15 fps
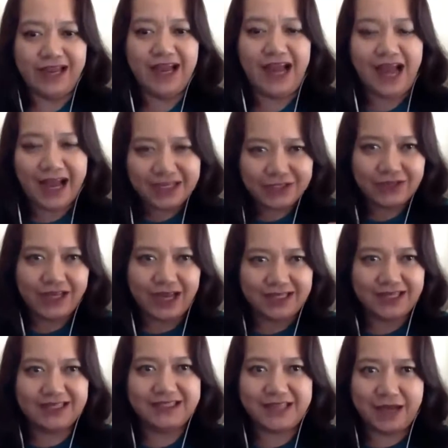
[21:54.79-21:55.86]
Actually, at
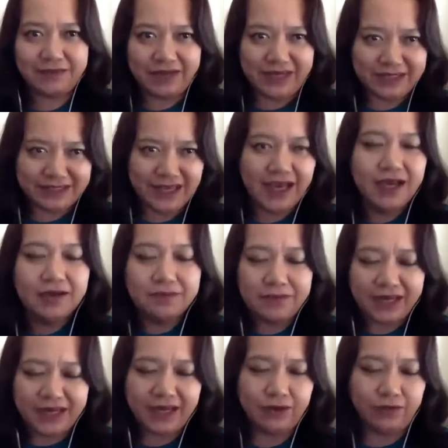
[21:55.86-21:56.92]
this time, he's
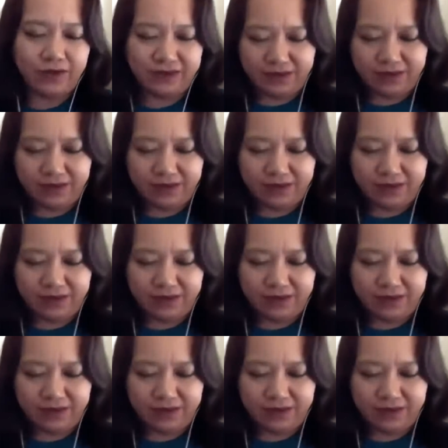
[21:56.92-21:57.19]
meeting with